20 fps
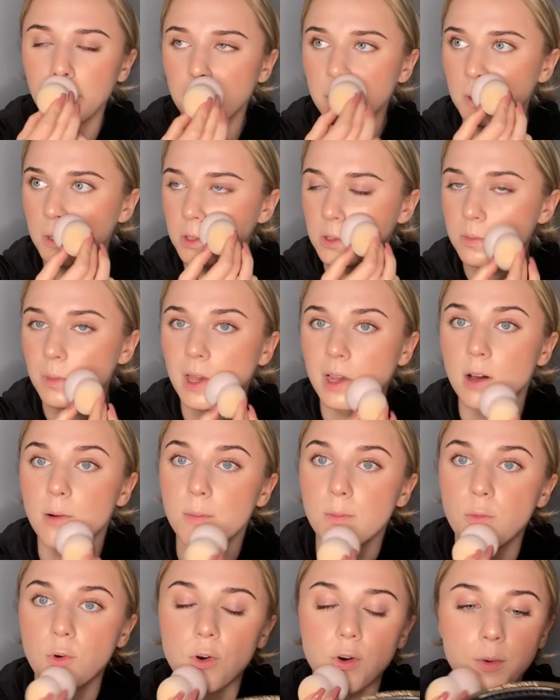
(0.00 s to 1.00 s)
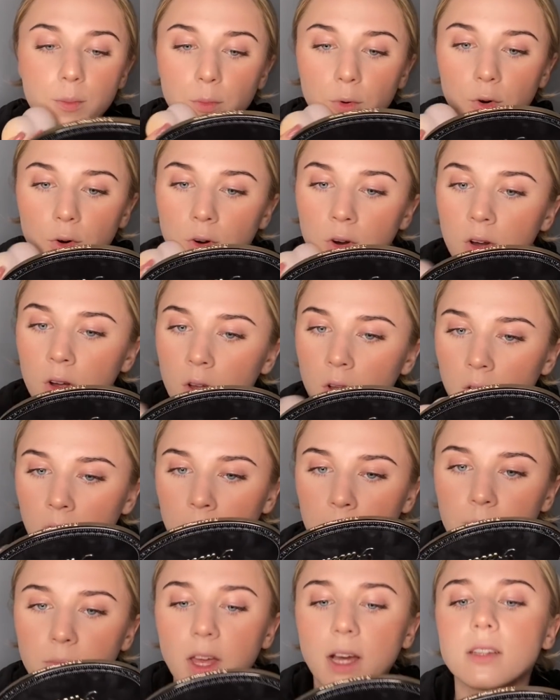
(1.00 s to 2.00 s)
use makeup more and more
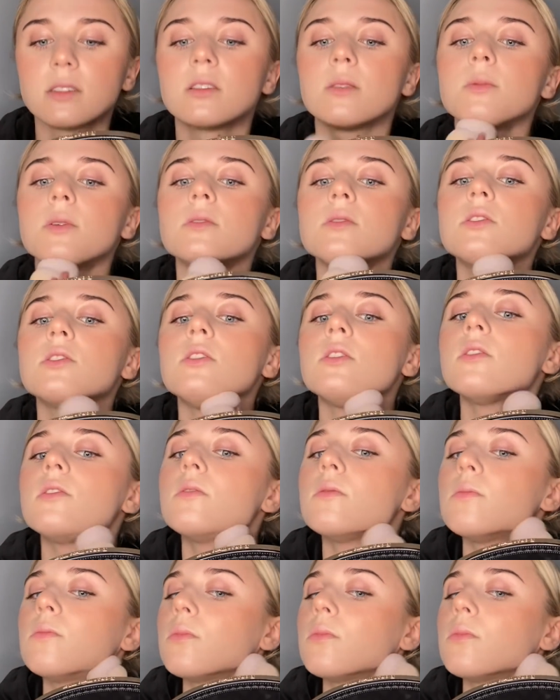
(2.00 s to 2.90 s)
that sometimes you